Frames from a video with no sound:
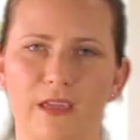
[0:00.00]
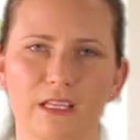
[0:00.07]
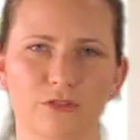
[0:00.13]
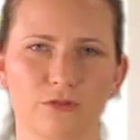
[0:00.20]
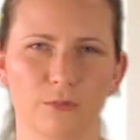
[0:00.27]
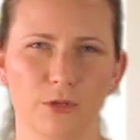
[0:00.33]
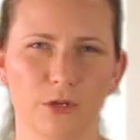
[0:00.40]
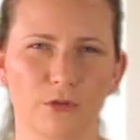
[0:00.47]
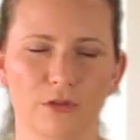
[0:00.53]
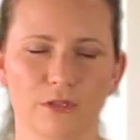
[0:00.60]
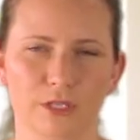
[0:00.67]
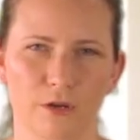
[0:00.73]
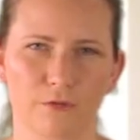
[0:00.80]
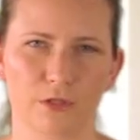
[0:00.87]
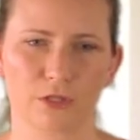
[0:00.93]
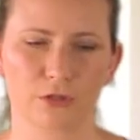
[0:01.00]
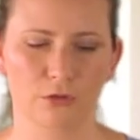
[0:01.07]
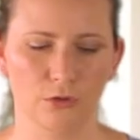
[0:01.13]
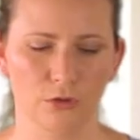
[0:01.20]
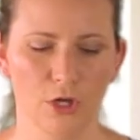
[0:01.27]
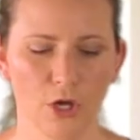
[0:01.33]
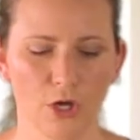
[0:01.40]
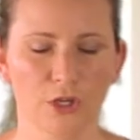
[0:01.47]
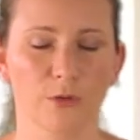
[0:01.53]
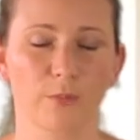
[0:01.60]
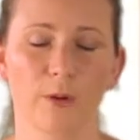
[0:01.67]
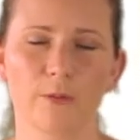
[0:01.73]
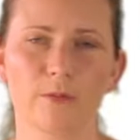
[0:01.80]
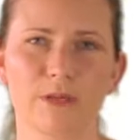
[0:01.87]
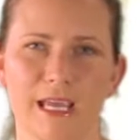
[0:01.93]
extramurals after school, you'd
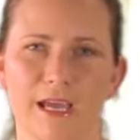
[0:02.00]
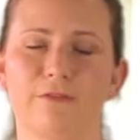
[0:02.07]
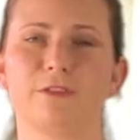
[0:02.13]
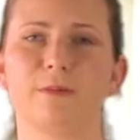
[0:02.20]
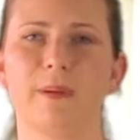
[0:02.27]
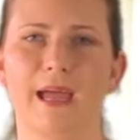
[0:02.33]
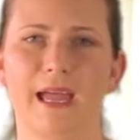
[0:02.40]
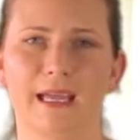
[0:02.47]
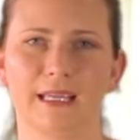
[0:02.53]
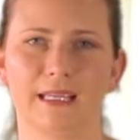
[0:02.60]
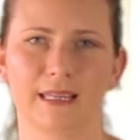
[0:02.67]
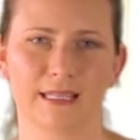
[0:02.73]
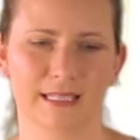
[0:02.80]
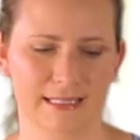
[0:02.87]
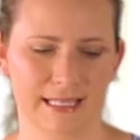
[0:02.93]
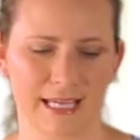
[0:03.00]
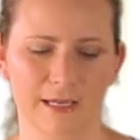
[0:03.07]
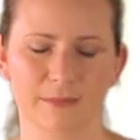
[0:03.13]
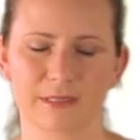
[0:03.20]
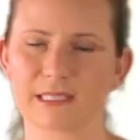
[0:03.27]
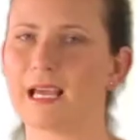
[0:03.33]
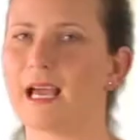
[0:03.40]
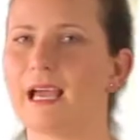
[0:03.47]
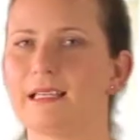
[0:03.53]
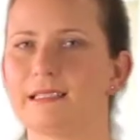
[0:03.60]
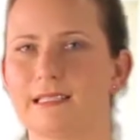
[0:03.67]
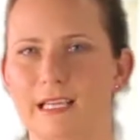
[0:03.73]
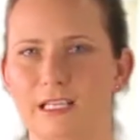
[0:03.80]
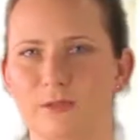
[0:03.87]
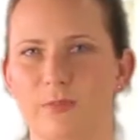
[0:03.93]
probably have to pack the same size
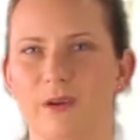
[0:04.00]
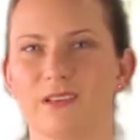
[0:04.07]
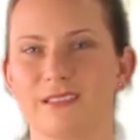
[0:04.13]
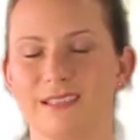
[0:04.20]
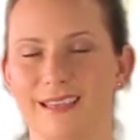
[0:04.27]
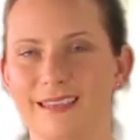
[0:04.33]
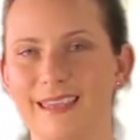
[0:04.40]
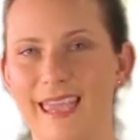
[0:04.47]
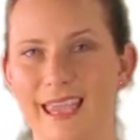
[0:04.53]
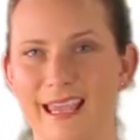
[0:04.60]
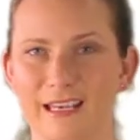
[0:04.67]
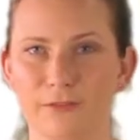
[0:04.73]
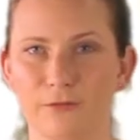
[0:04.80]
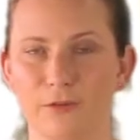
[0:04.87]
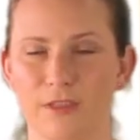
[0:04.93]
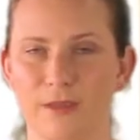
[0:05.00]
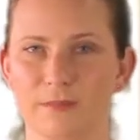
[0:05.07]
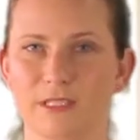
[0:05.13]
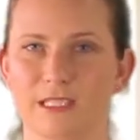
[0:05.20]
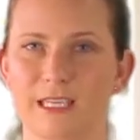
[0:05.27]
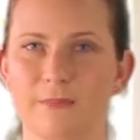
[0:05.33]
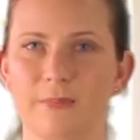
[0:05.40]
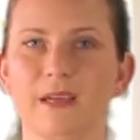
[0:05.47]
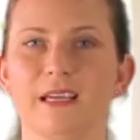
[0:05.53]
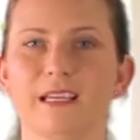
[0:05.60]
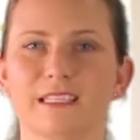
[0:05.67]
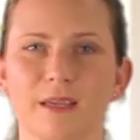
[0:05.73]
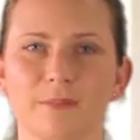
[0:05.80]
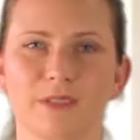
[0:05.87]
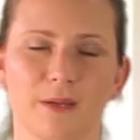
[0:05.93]
lunchbox again for them to keep.
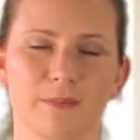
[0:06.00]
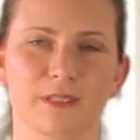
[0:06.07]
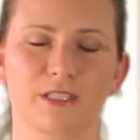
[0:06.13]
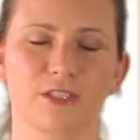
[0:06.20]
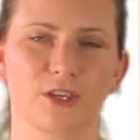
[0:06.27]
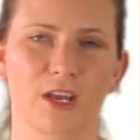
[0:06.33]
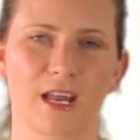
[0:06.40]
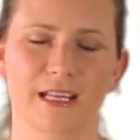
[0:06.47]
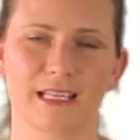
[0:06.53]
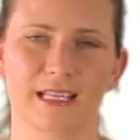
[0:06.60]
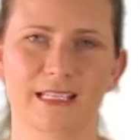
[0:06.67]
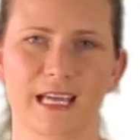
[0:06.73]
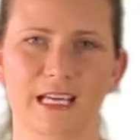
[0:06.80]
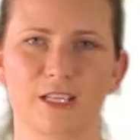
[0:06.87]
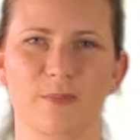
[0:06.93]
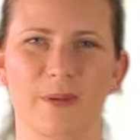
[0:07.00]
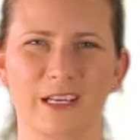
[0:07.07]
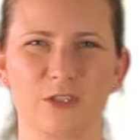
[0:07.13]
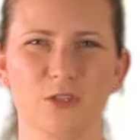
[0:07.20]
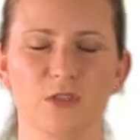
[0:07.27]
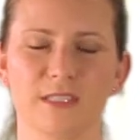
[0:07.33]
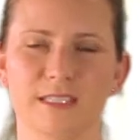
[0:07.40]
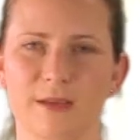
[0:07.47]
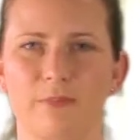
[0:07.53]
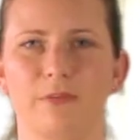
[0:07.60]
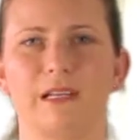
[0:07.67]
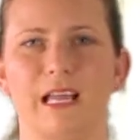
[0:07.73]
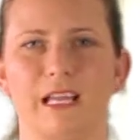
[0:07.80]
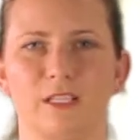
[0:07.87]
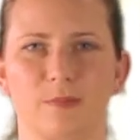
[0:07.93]
Sometimes it's a good idea to actually pack 2
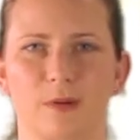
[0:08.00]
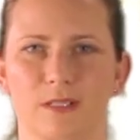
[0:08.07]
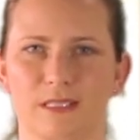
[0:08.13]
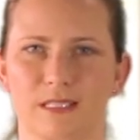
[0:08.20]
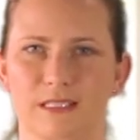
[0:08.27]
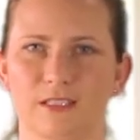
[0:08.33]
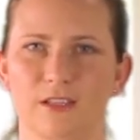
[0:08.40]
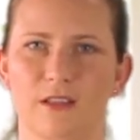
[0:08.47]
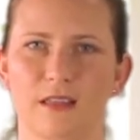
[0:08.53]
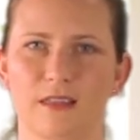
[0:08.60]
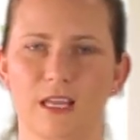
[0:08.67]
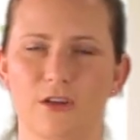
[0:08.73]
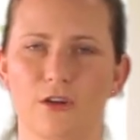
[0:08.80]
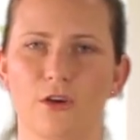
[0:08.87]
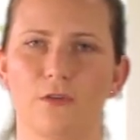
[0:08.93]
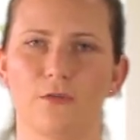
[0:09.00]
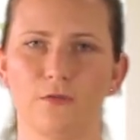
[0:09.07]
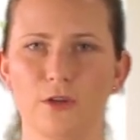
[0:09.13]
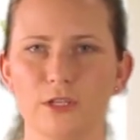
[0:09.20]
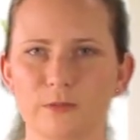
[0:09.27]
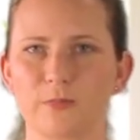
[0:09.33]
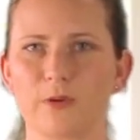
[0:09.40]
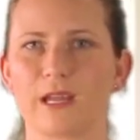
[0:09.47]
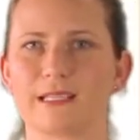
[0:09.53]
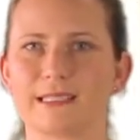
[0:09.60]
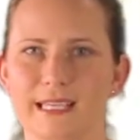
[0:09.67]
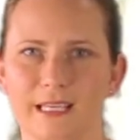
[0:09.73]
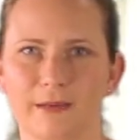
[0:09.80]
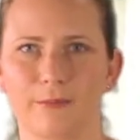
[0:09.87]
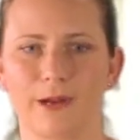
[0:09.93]
separate lunchboxes so that they know first break,
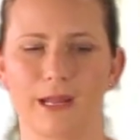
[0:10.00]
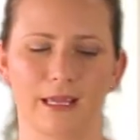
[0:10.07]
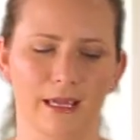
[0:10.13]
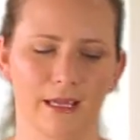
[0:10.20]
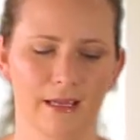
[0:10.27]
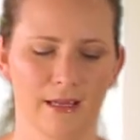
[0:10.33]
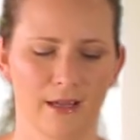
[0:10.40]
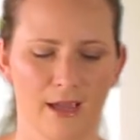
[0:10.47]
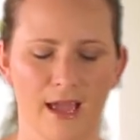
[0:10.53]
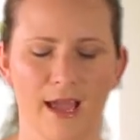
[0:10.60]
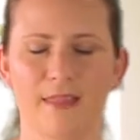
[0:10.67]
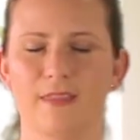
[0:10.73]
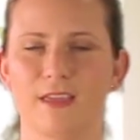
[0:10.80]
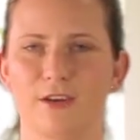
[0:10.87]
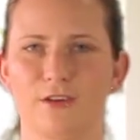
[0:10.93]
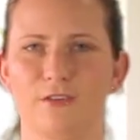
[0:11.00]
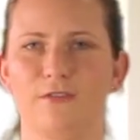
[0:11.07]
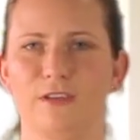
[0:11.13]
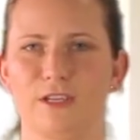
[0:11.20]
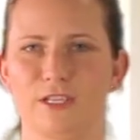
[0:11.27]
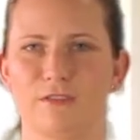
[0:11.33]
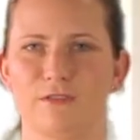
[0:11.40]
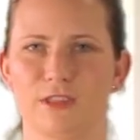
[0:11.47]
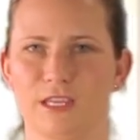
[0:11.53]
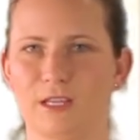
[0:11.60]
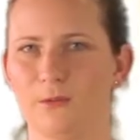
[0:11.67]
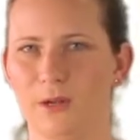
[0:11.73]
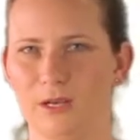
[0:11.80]
second break, and they don't finish everything in